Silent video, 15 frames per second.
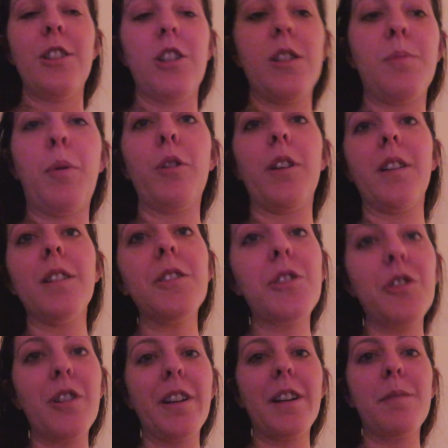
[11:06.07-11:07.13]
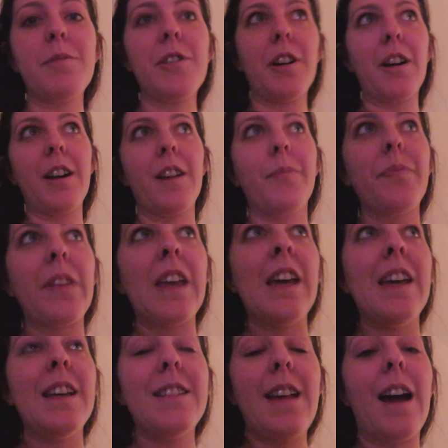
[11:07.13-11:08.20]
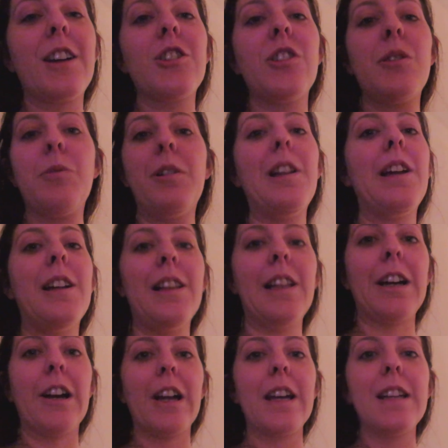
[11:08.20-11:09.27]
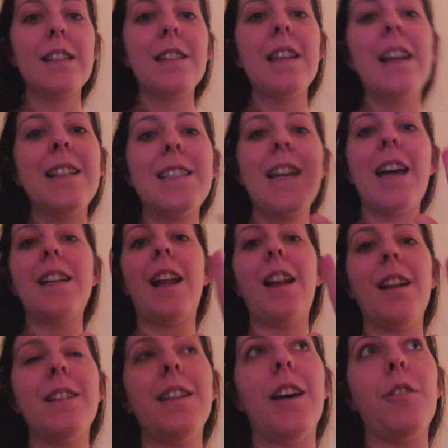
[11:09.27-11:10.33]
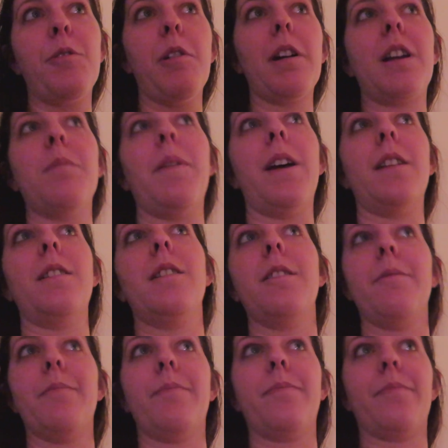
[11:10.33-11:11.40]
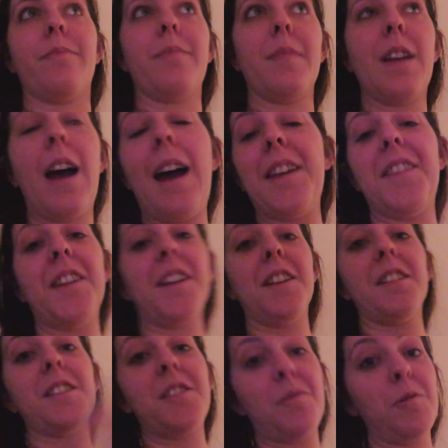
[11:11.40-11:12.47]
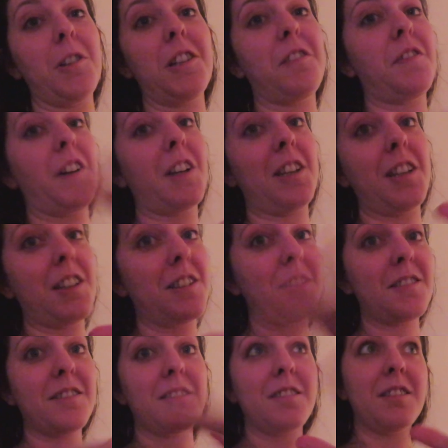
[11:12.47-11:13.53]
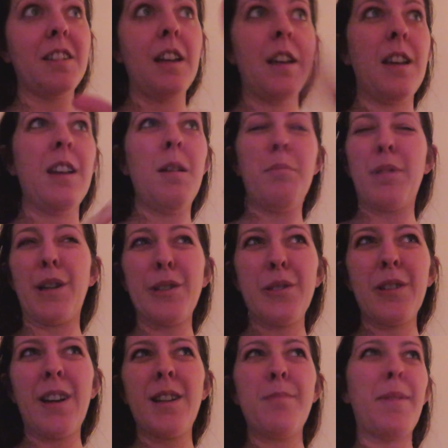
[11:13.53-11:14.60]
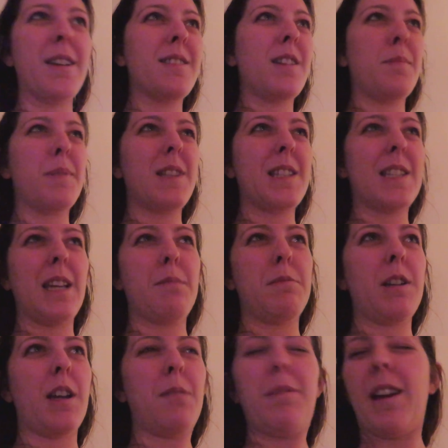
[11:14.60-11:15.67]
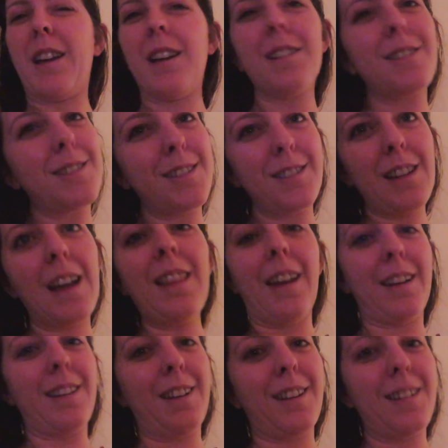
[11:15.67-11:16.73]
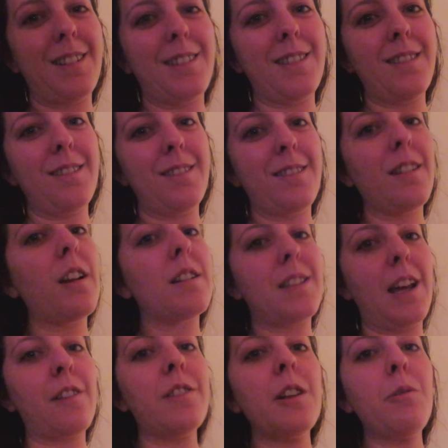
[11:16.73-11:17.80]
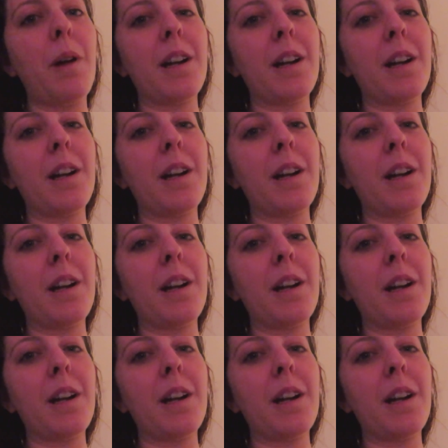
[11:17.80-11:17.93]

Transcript: she's pulling the string, I'm sorry, is actually really hilarious. 10 out of 10 recommend. I think it's really funny. But also kind of messed up at the same time. Like, I like it. Definitely